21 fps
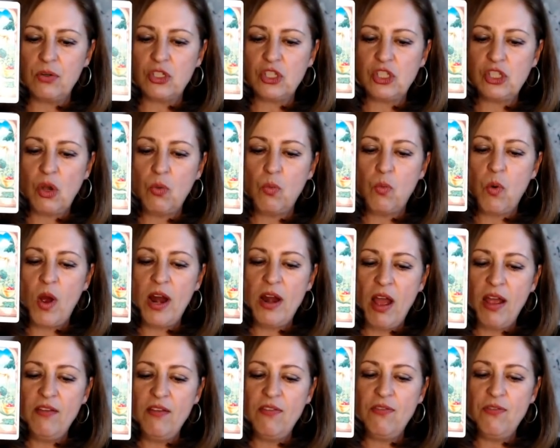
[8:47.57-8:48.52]
So what
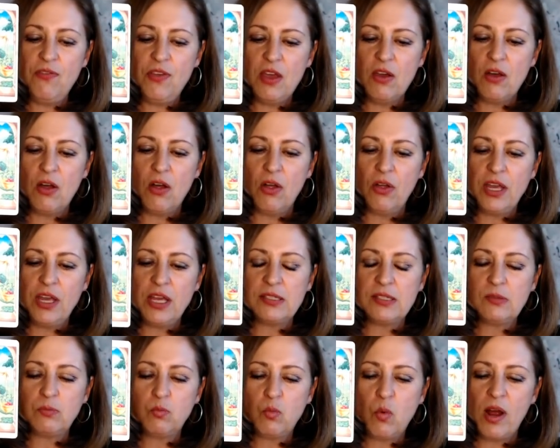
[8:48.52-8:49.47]
I feel
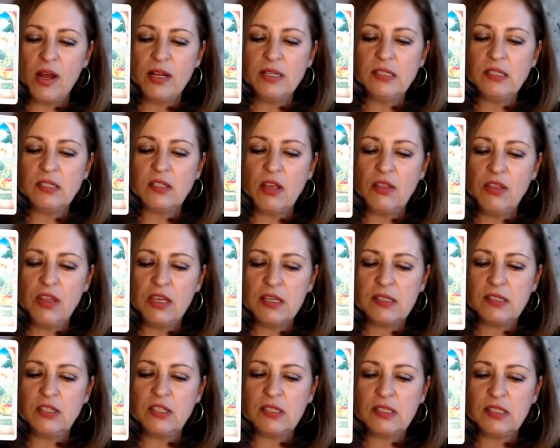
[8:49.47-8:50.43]
is once this
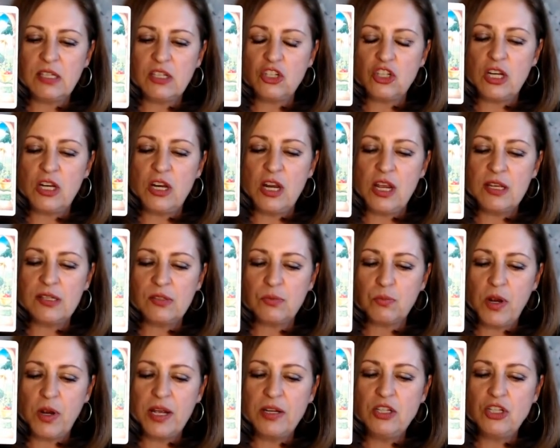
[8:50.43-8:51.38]
decision is
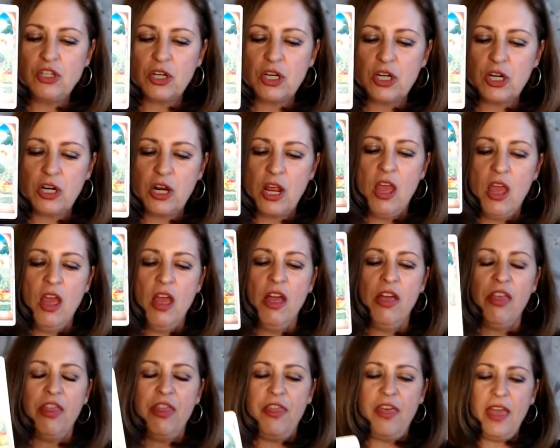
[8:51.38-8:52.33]
rendered,
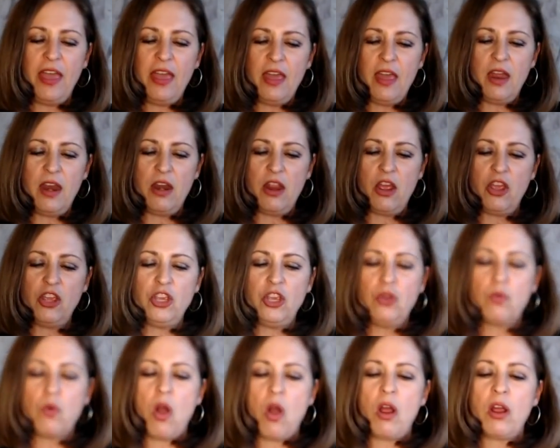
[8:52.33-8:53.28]
then
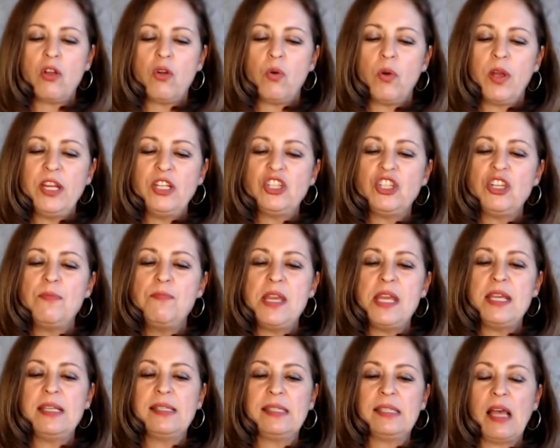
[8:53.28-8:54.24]
you are going to
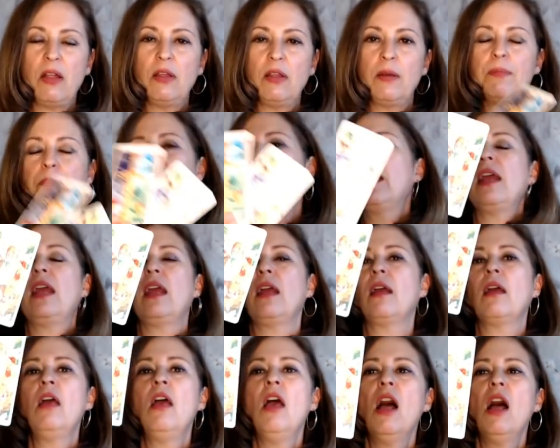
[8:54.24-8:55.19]
be
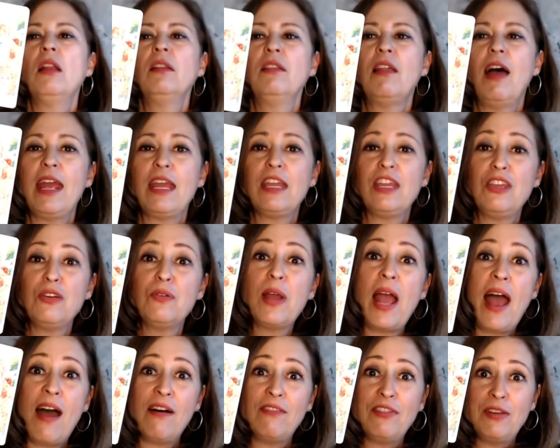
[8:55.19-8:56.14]
celebrating like you
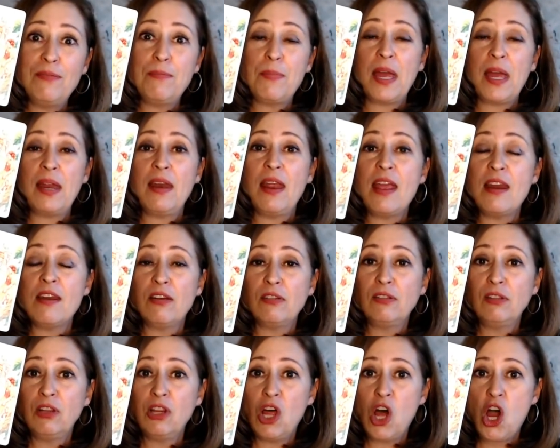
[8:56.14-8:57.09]
haven't been in a
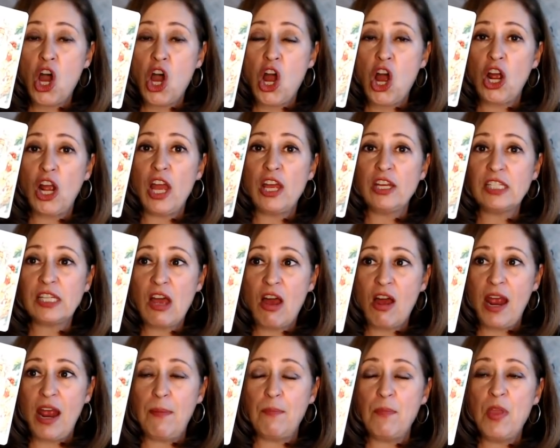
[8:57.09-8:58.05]
long
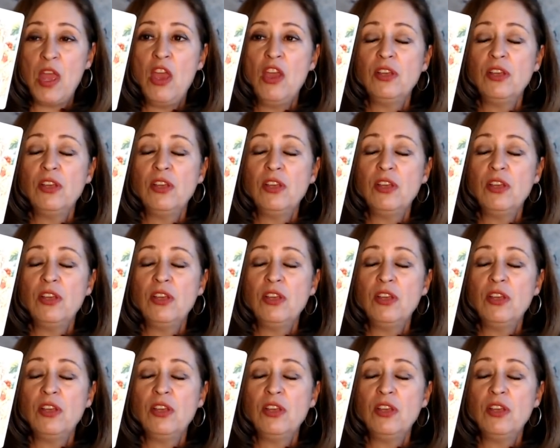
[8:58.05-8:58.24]
time.